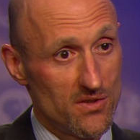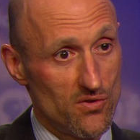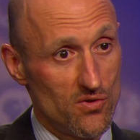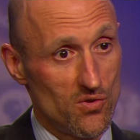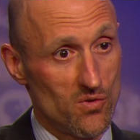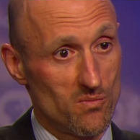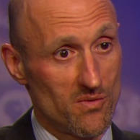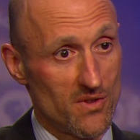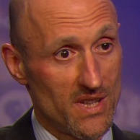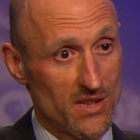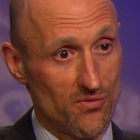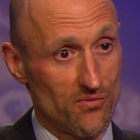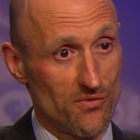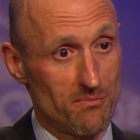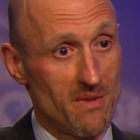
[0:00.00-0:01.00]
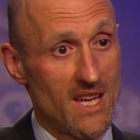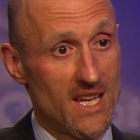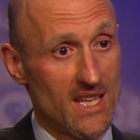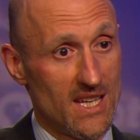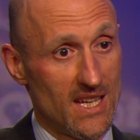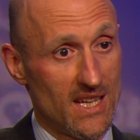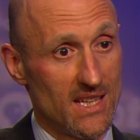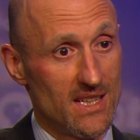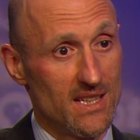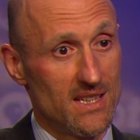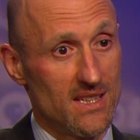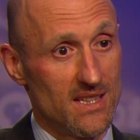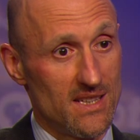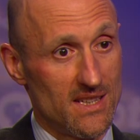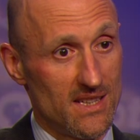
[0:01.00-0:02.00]
tumor that's remaining
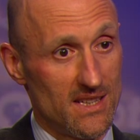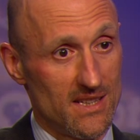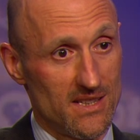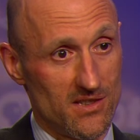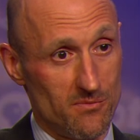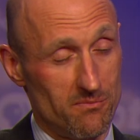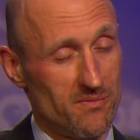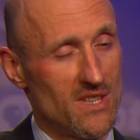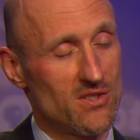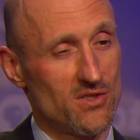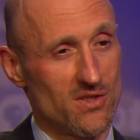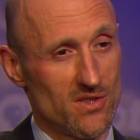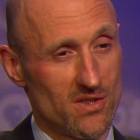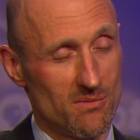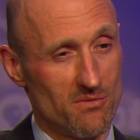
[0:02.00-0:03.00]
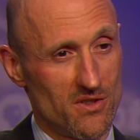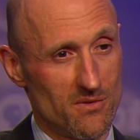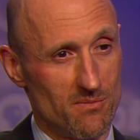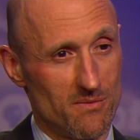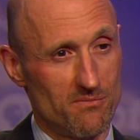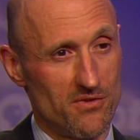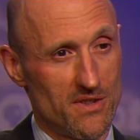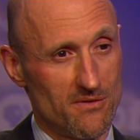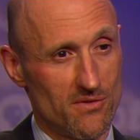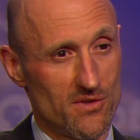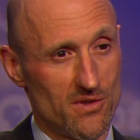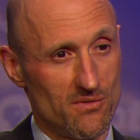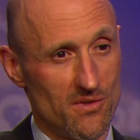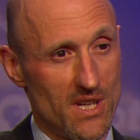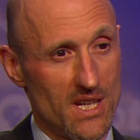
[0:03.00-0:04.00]
uh, especially in somebody who's been
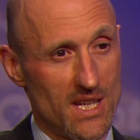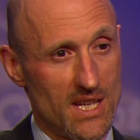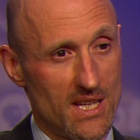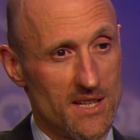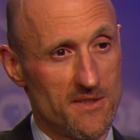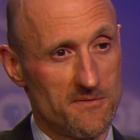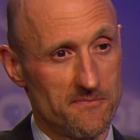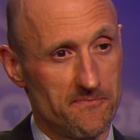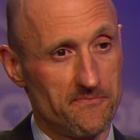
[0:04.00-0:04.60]
previously radiated.